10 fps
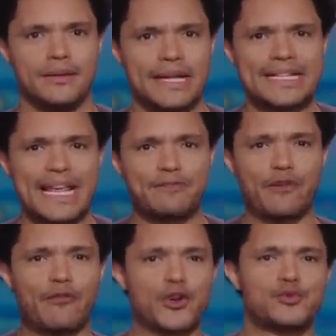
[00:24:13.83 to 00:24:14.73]
It's like if
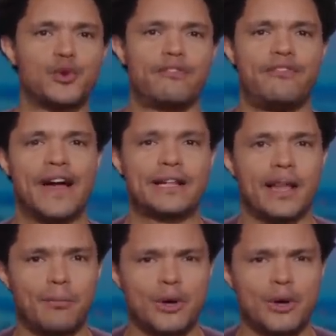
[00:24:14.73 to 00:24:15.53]
the first rule of Fight Club